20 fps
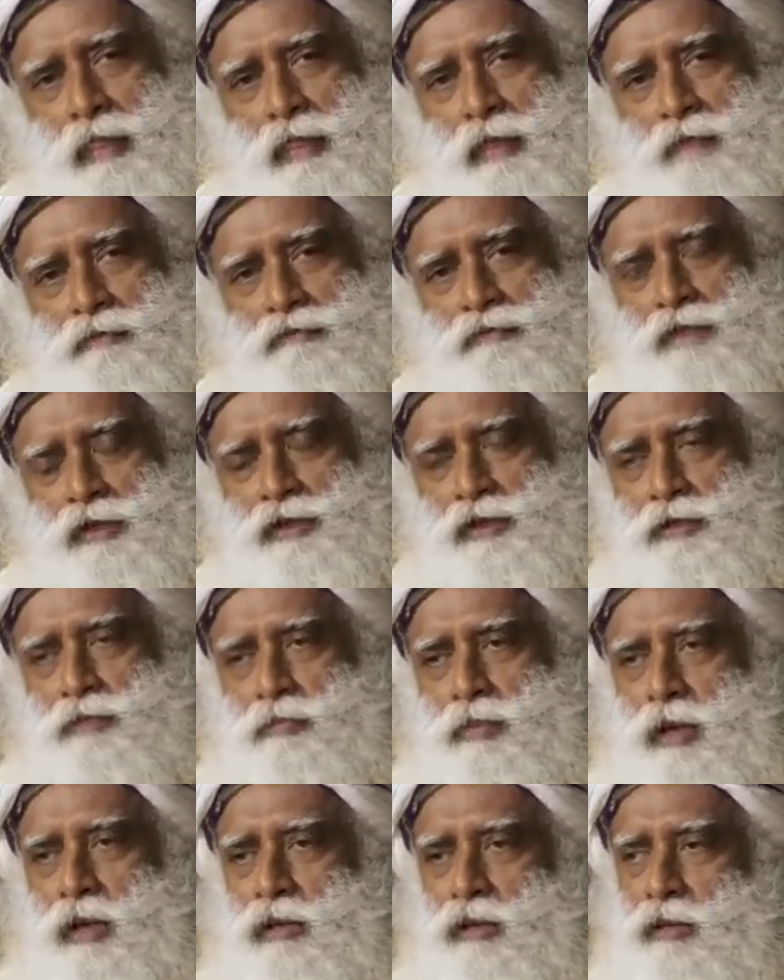the first
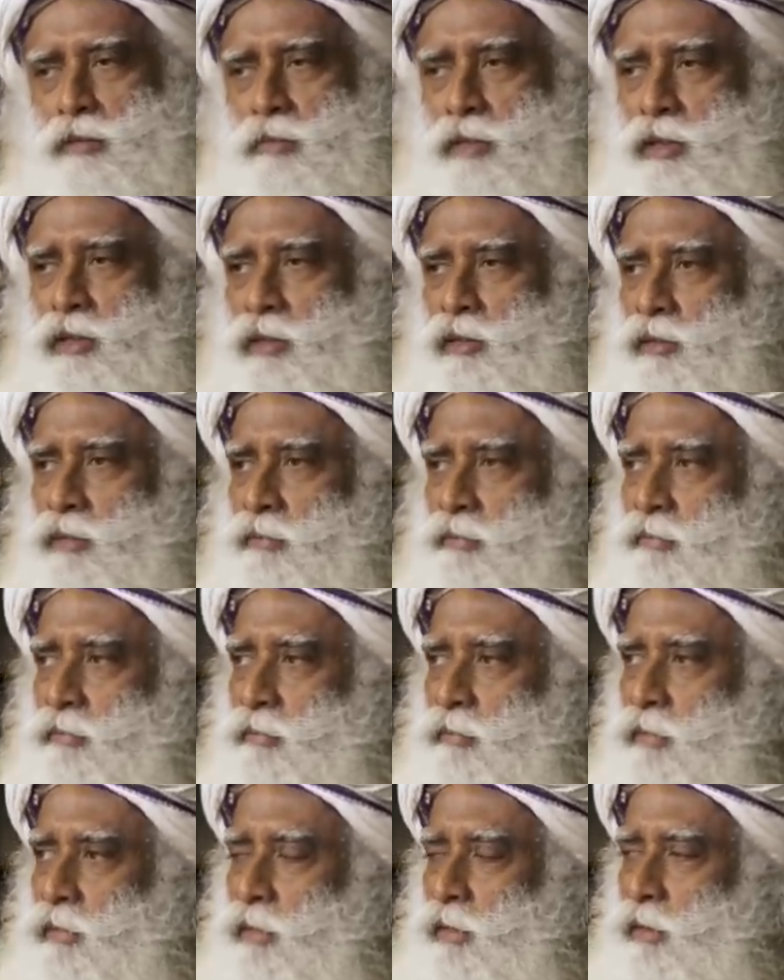Purnami
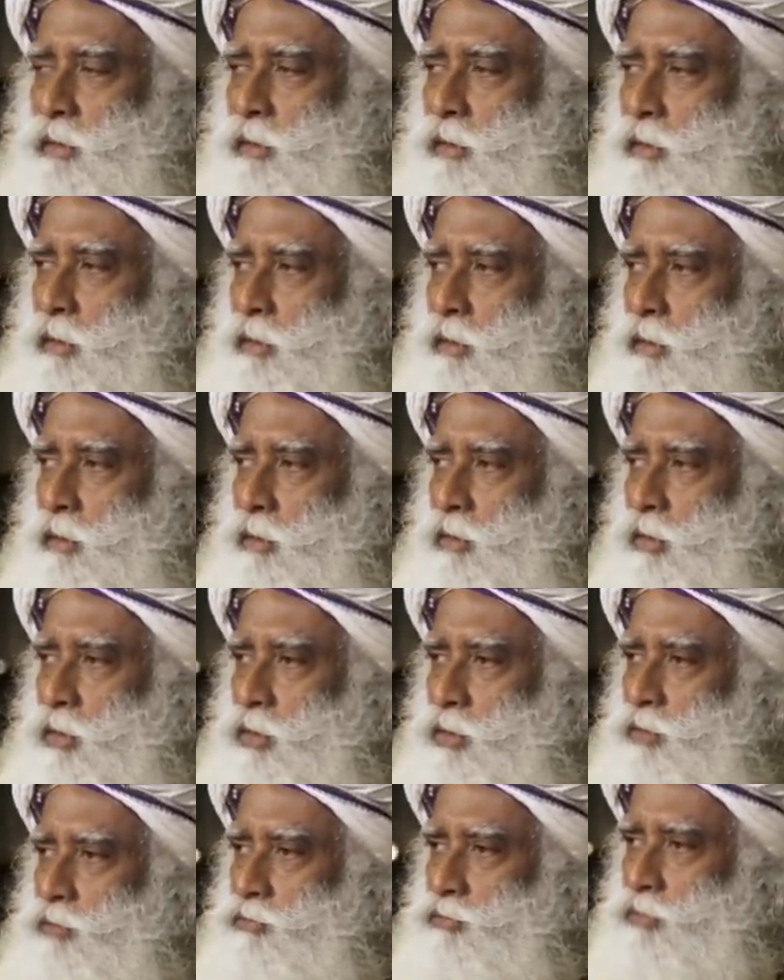
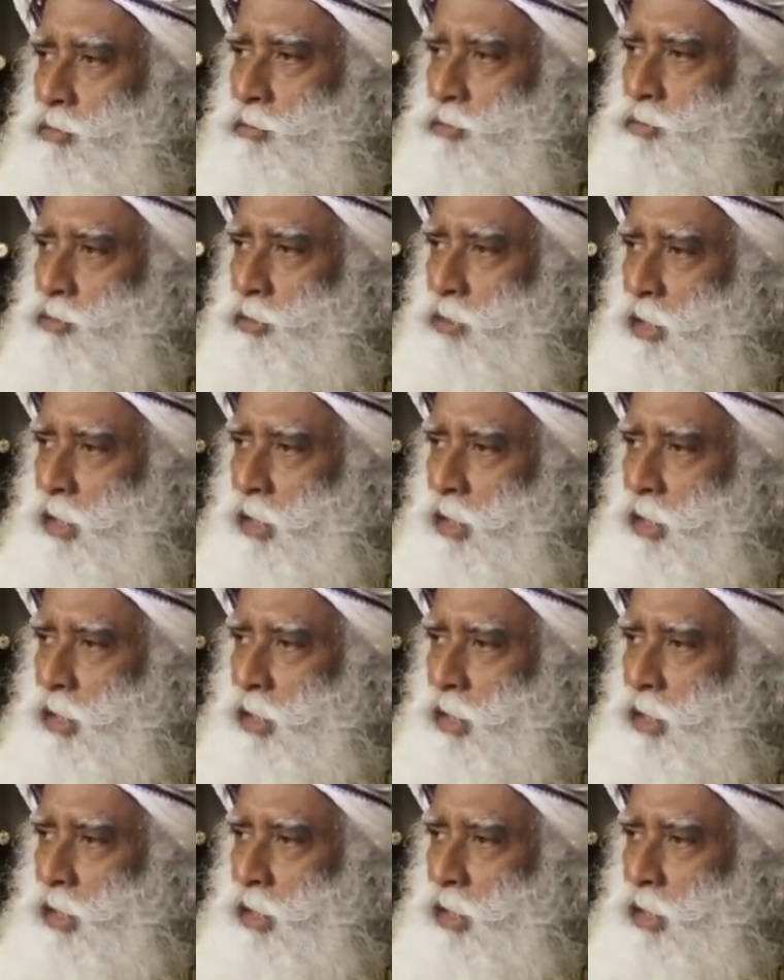or the full moon